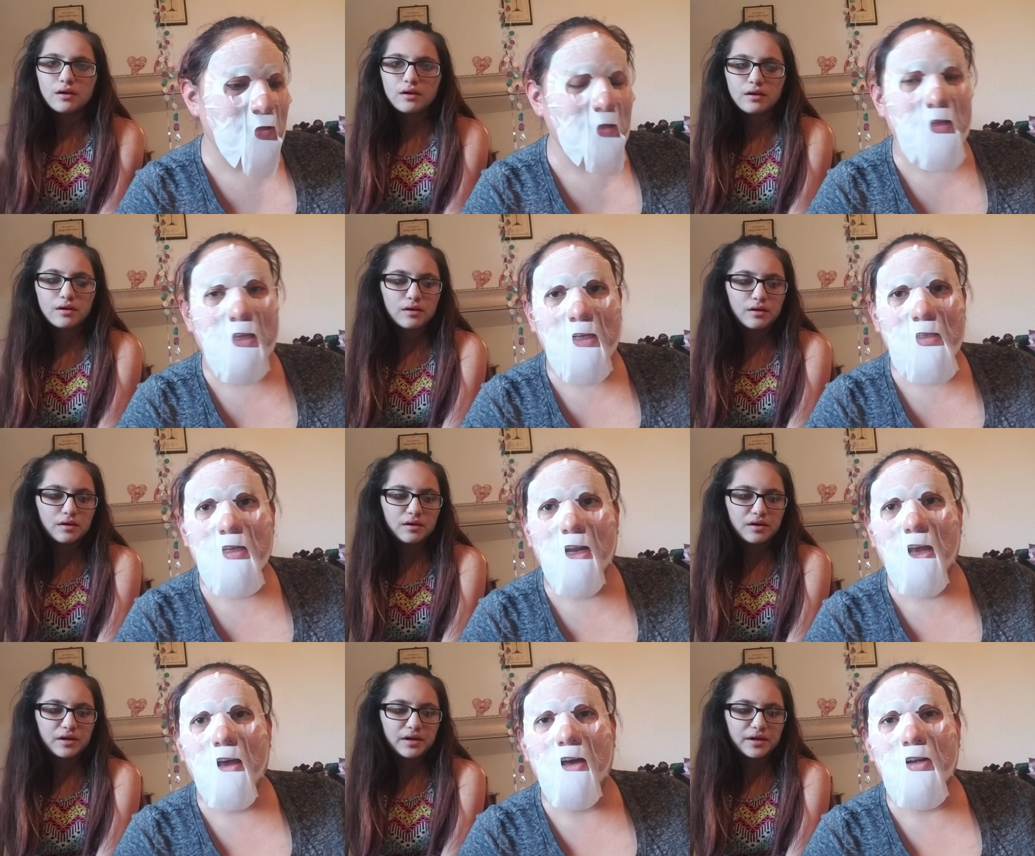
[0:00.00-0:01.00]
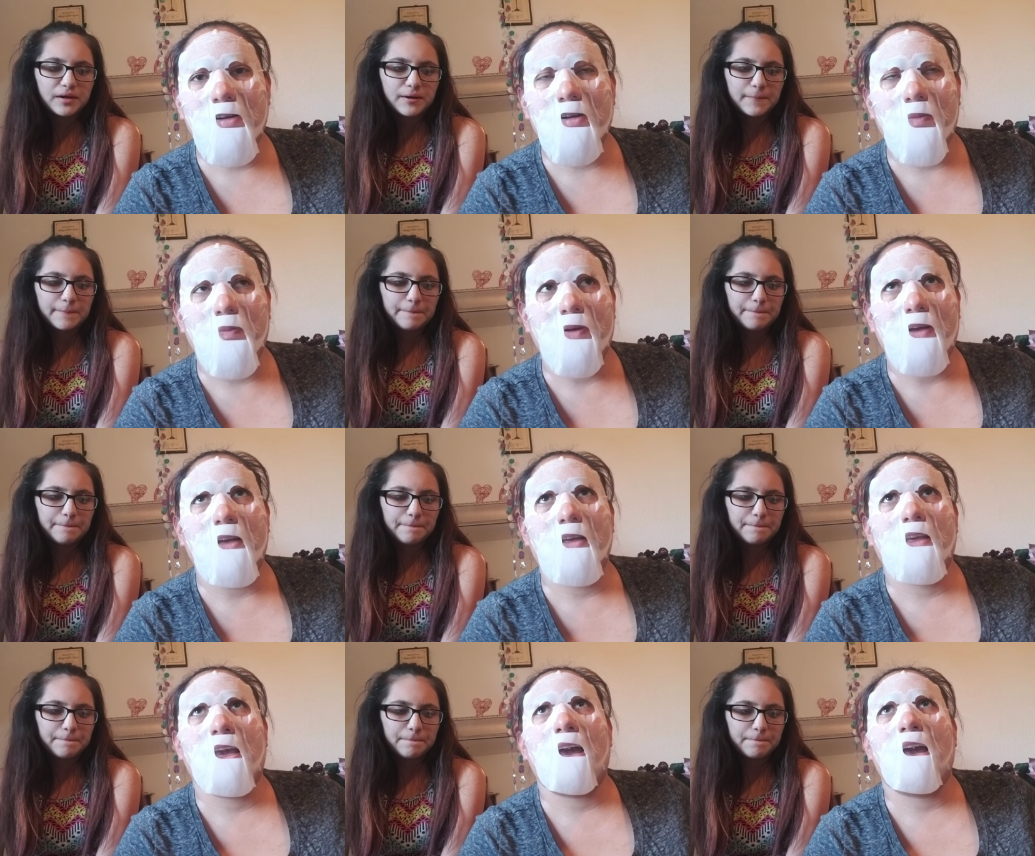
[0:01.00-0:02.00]
Speaker 1: the things that I got her but
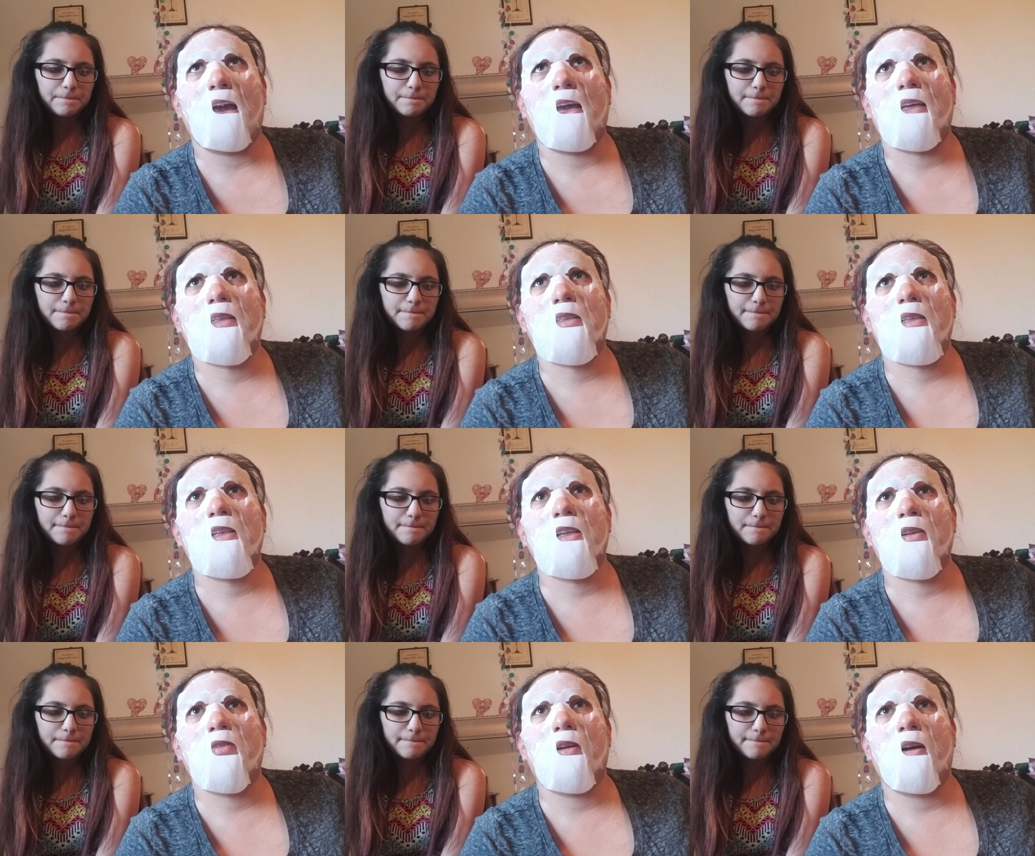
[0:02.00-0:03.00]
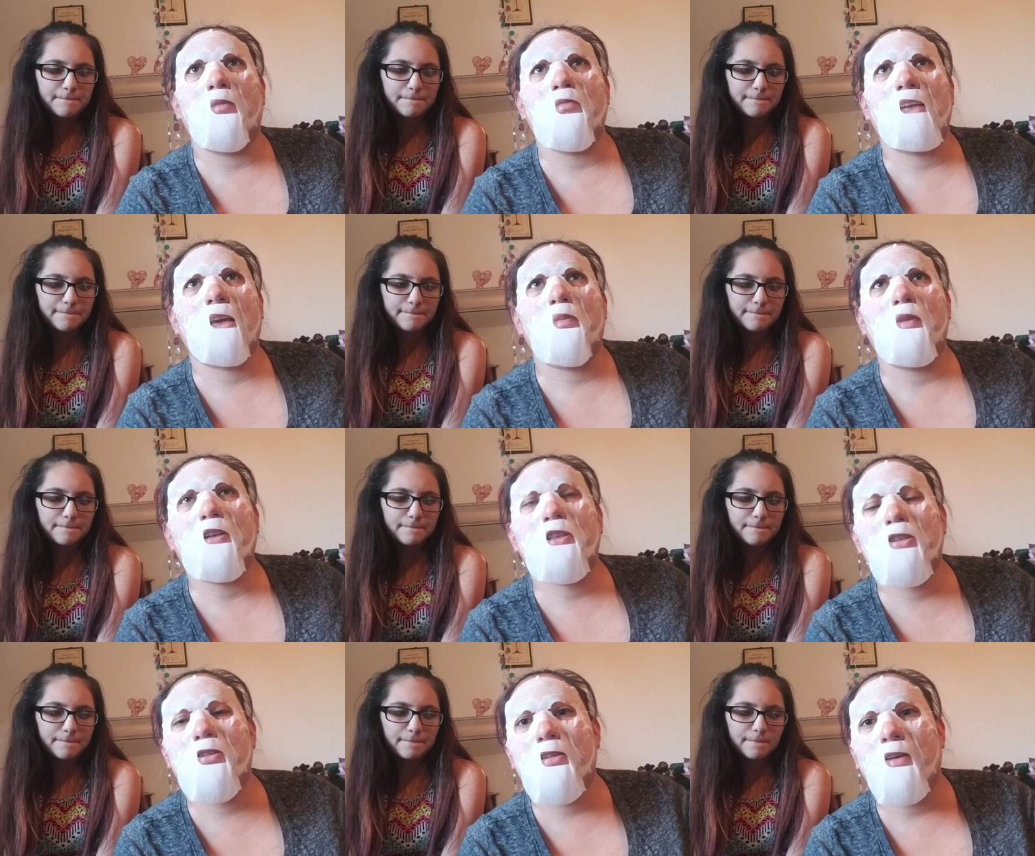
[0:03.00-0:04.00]
yeah I didn't um, take
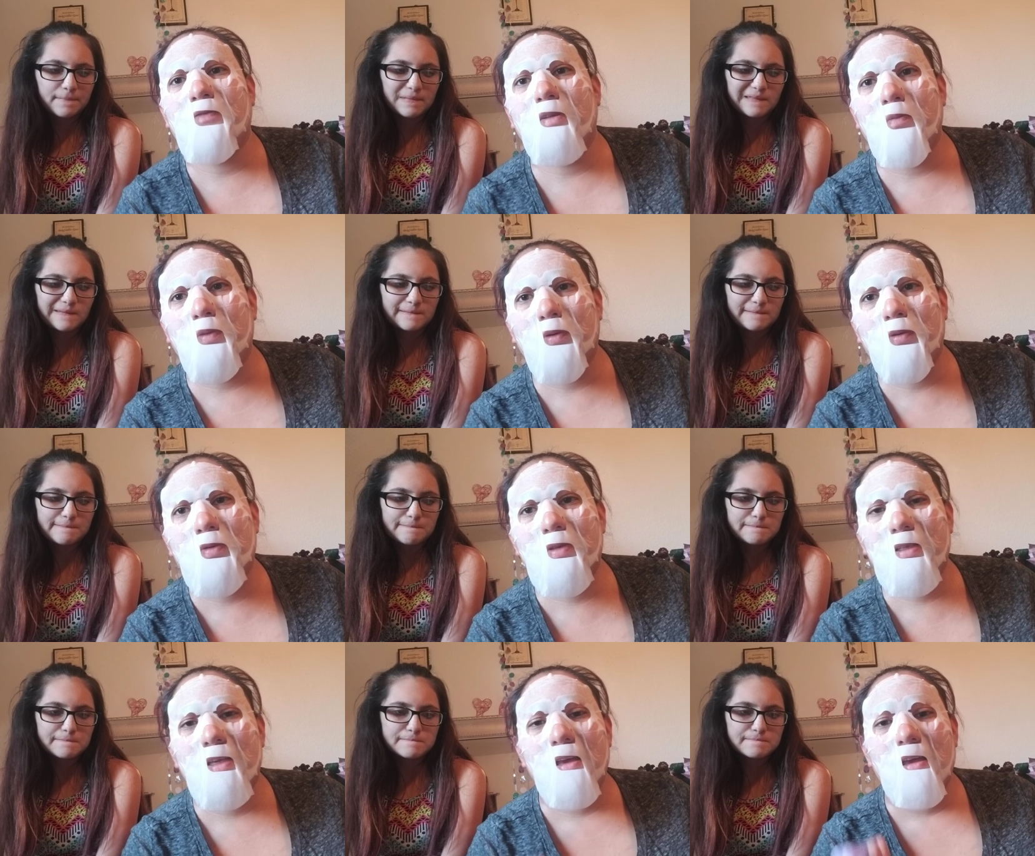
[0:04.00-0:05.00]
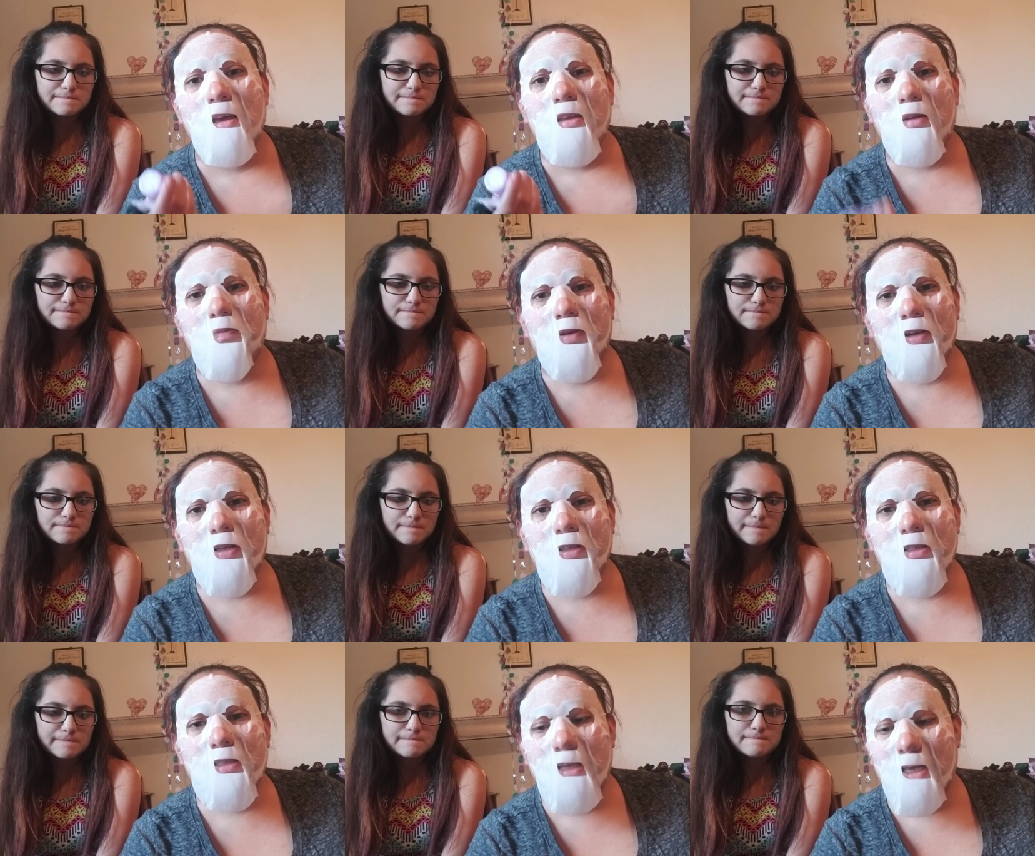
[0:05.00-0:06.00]
pictures of the boots the
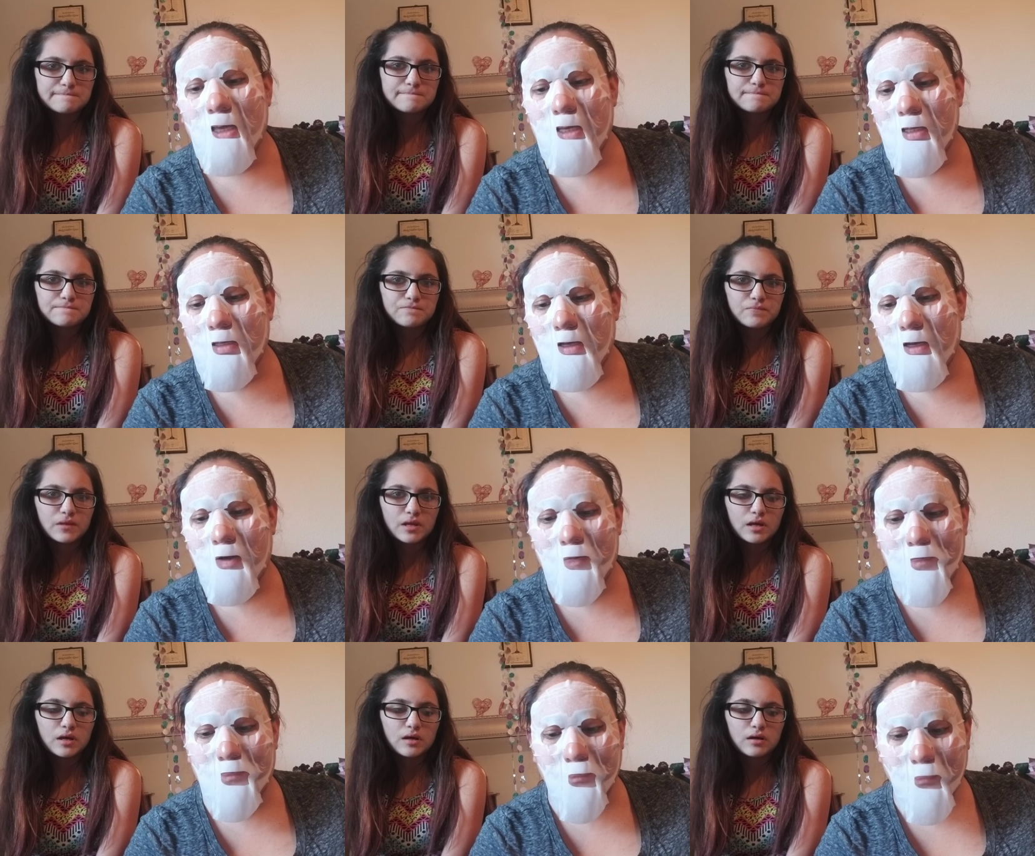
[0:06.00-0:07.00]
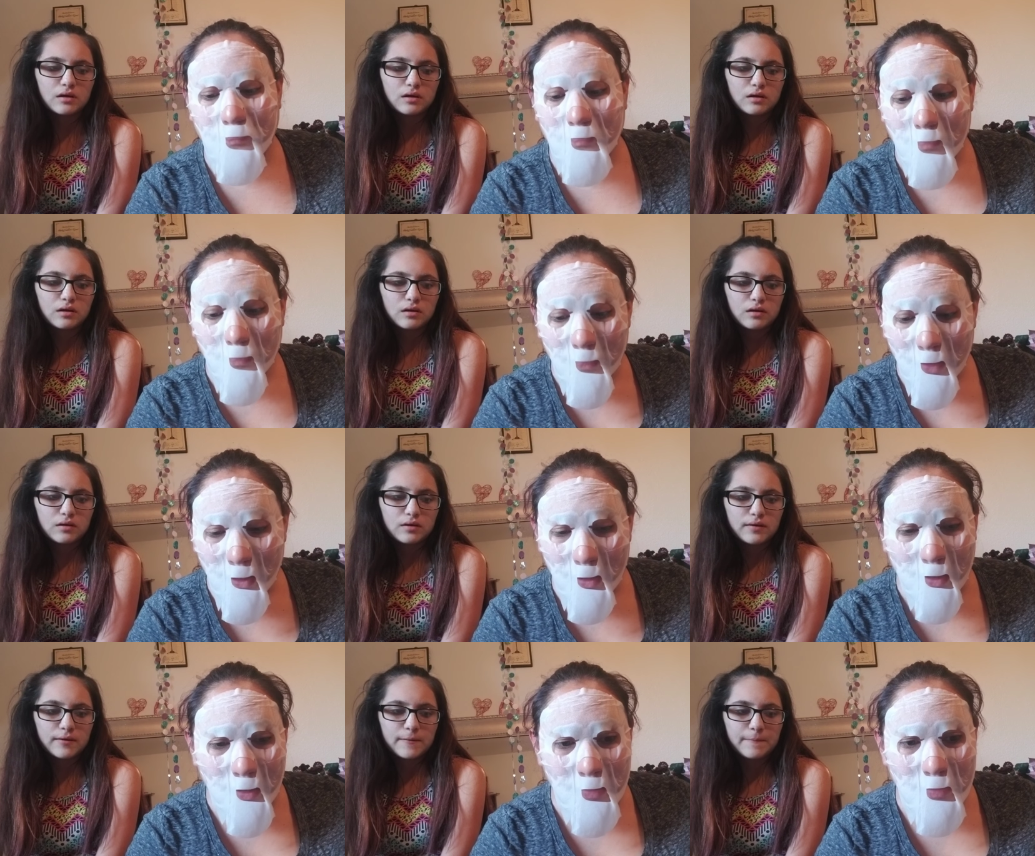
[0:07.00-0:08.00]
purse and um,
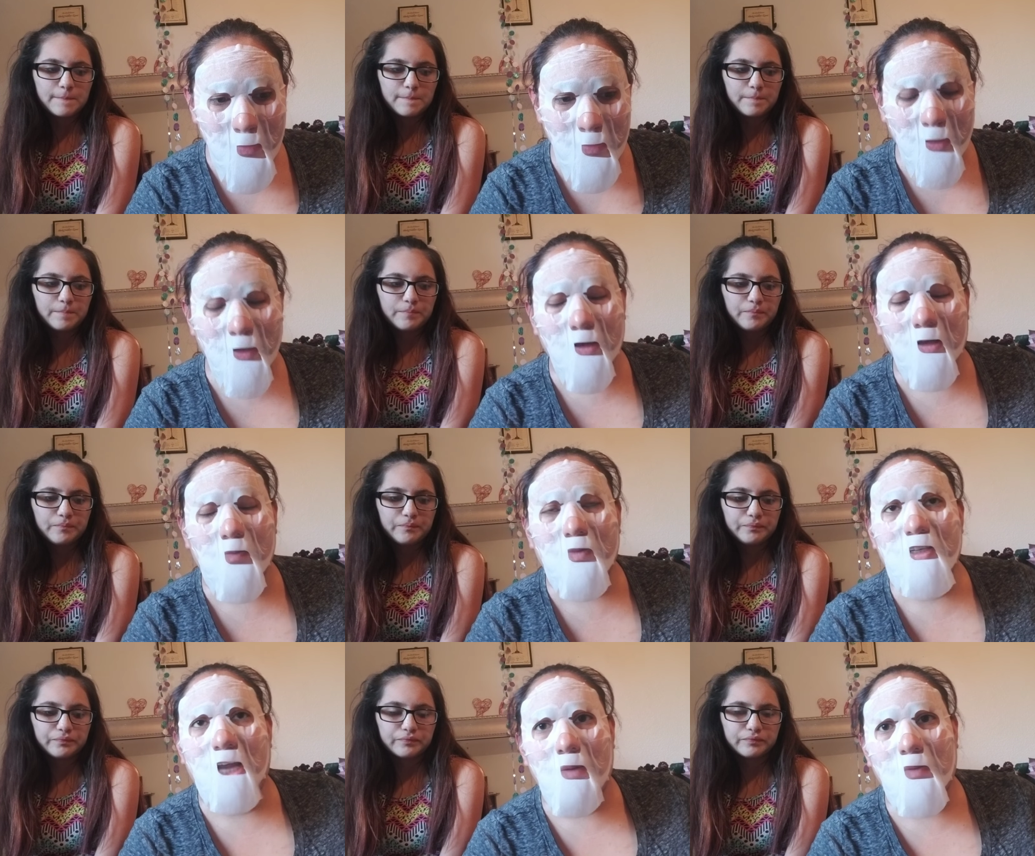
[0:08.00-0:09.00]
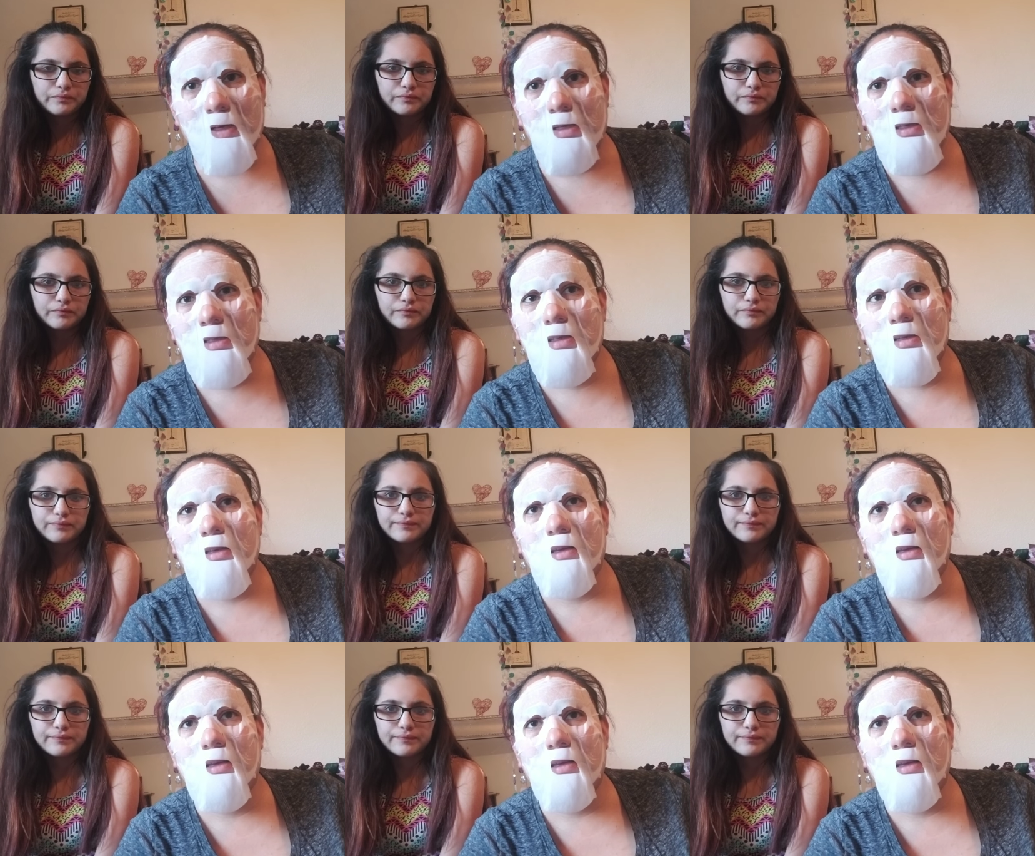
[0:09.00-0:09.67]
and the pajamas.